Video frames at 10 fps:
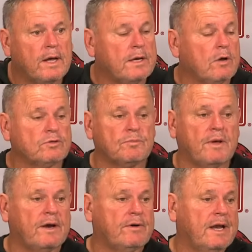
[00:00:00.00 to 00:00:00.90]
Well, he knows them
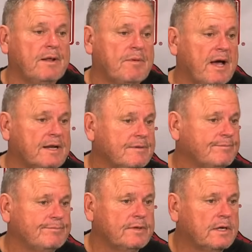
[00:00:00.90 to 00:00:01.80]
better than anybody,
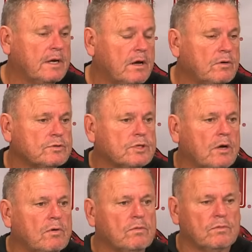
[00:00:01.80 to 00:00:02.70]
you know,
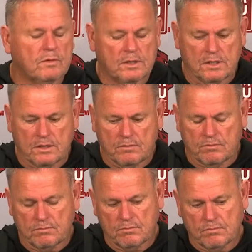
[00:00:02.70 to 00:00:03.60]
so um,
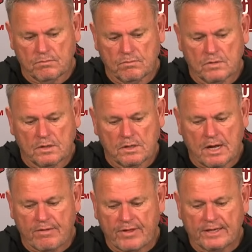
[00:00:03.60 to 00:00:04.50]

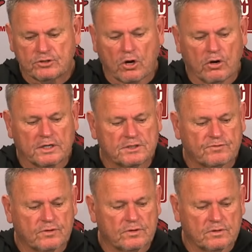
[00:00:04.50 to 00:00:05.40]
I think targets
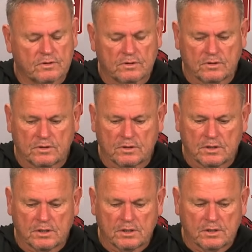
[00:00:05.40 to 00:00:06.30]
for
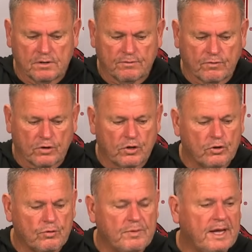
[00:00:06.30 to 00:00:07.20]
for
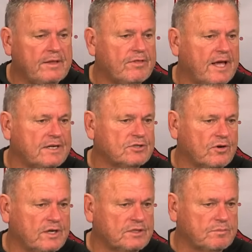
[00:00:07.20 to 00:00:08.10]
whom he thinks
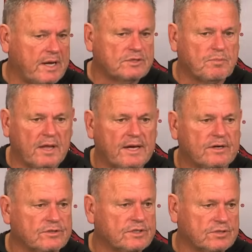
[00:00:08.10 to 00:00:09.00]
are his best
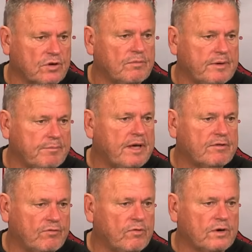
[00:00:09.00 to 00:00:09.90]
players is going to be
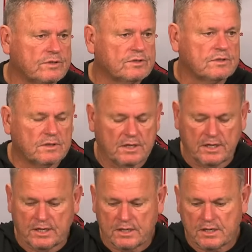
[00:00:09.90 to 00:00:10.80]
big for us.
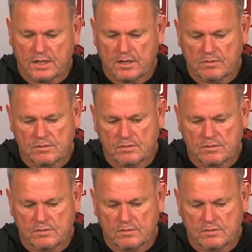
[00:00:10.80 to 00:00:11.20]
And, uh,